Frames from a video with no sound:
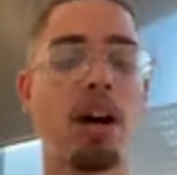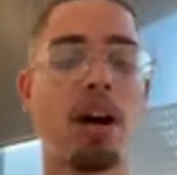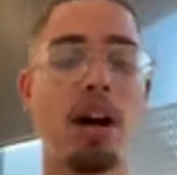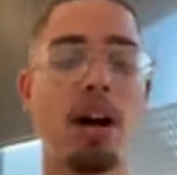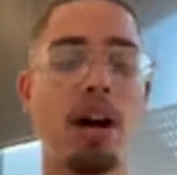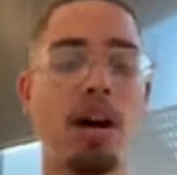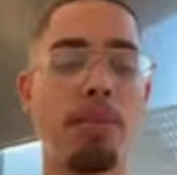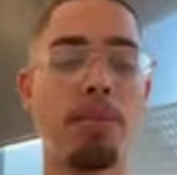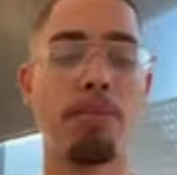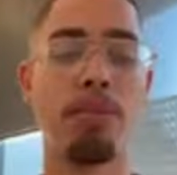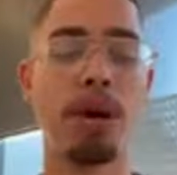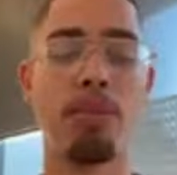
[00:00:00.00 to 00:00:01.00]

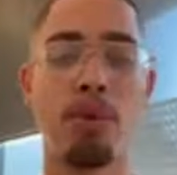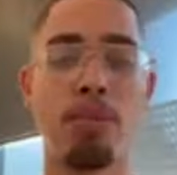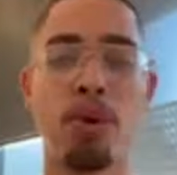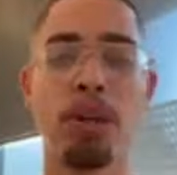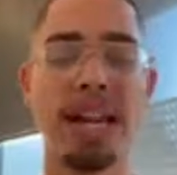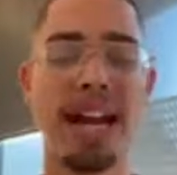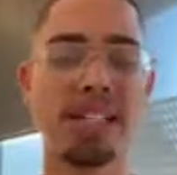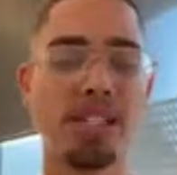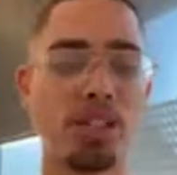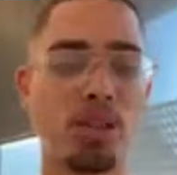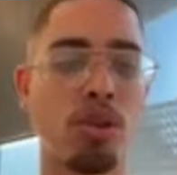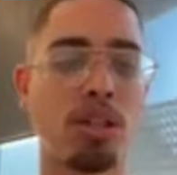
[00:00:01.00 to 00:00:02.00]
but more importantly, actually
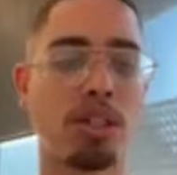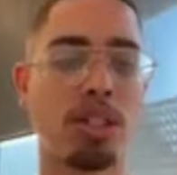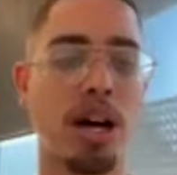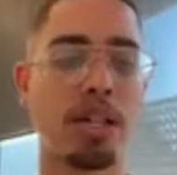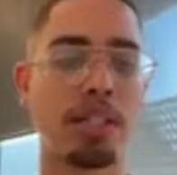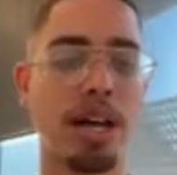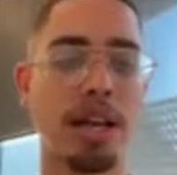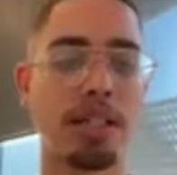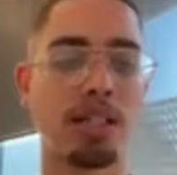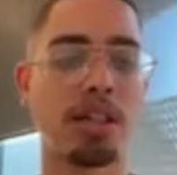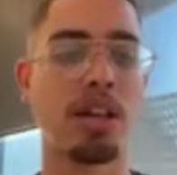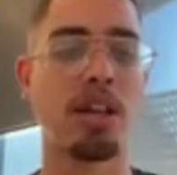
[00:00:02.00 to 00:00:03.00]
store these contacts.